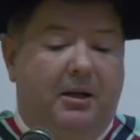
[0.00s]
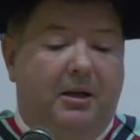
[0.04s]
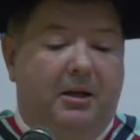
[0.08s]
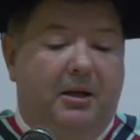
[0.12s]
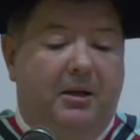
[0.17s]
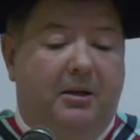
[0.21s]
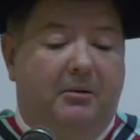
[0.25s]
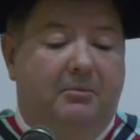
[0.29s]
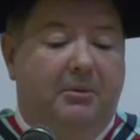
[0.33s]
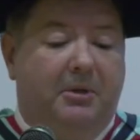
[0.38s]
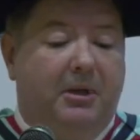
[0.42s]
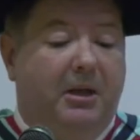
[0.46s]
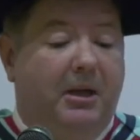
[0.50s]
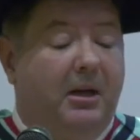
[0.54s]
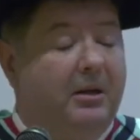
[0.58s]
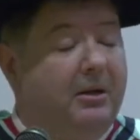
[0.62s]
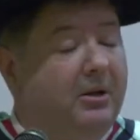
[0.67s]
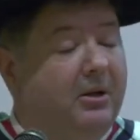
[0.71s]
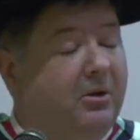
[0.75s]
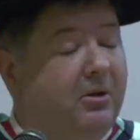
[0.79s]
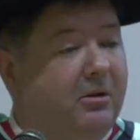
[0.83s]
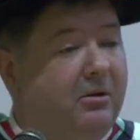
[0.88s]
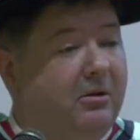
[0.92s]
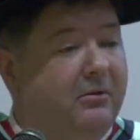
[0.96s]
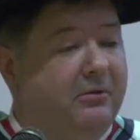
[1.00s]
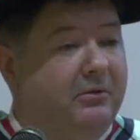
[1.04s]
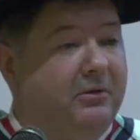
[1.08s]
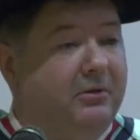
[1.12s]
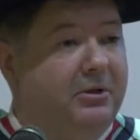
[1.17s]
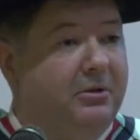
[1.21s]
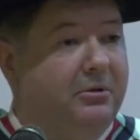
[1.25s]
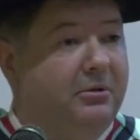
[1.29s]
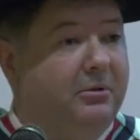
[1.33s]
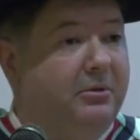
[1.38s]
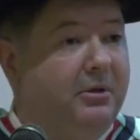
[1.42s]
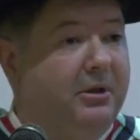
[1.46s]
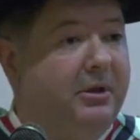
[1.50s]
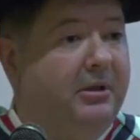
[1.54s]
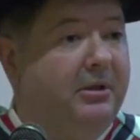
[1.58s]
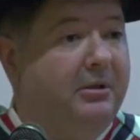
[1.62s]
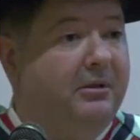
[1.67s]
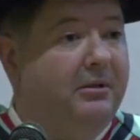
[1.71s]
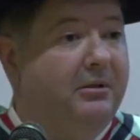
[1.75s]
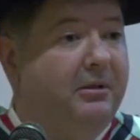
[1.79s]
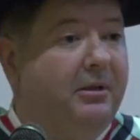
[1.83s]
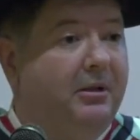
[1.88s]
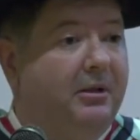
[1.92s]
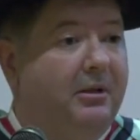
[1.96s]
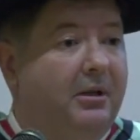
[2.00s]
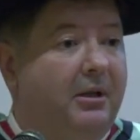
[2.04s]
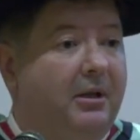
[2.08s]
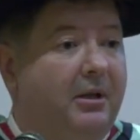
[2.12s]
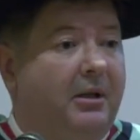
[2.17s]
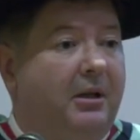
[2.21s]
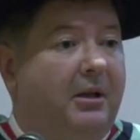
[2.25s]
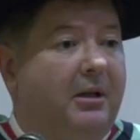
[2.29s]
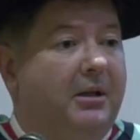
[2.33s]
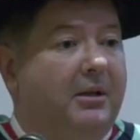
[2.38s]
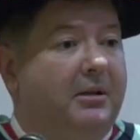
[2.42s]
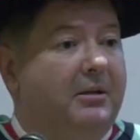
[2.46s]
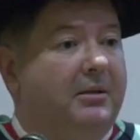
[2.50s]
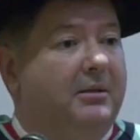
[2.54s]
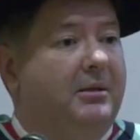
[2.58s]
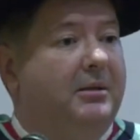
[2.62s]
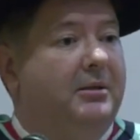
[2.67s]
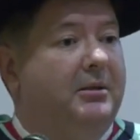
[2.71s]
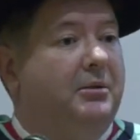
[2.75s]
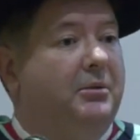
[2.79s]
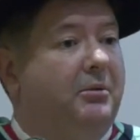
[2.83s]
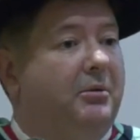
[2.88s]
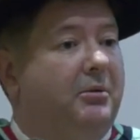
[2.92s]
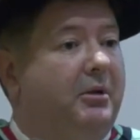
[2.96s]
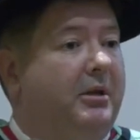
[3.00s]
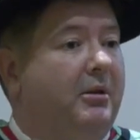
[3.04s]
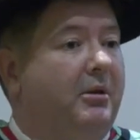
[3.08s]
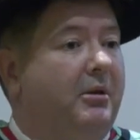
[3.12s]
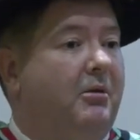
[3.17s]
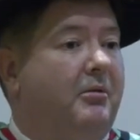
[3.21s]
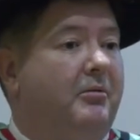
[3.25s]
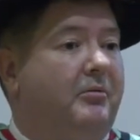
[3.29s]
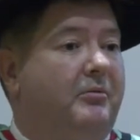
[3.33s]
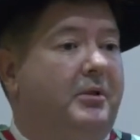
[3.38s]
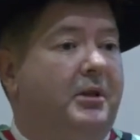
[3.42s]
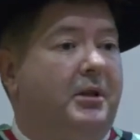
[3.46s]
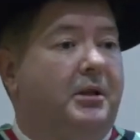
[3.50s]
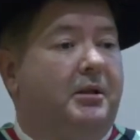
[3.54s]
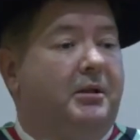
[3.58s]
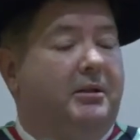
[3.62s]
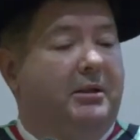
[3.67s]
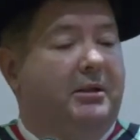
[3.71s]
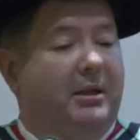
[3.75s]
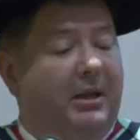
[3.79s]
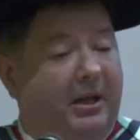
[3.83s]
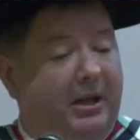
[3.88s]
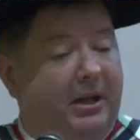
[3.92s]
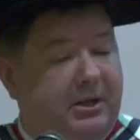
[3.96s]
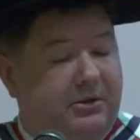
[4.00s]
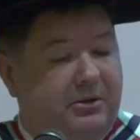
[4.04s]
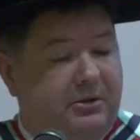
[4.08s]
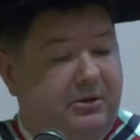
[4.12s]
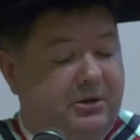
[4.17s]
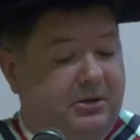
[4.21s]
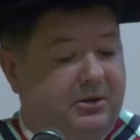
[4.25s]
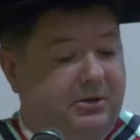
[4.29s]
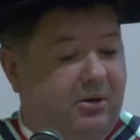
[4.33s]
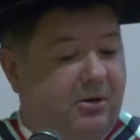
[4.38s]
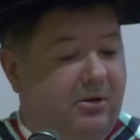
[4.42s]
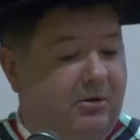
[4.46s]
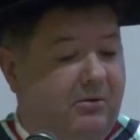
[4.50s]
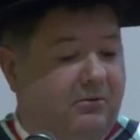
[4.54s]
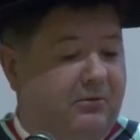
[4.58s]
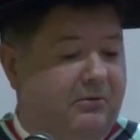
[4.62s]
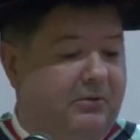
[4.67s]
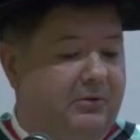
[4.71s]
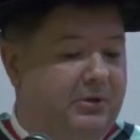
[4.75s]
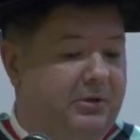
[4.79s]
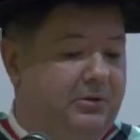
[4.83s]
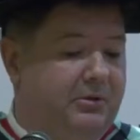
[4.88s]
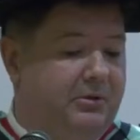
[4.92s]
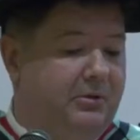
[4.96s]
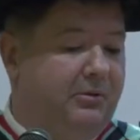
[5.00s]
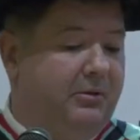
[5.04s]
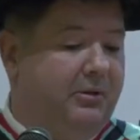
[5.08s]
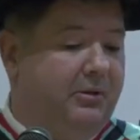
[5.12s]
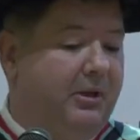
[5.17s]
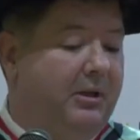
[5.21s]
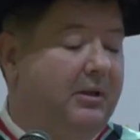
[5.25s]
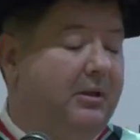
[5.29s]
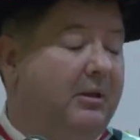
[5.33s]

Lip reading: The other half of the story is the story of the lecturer's half of the story,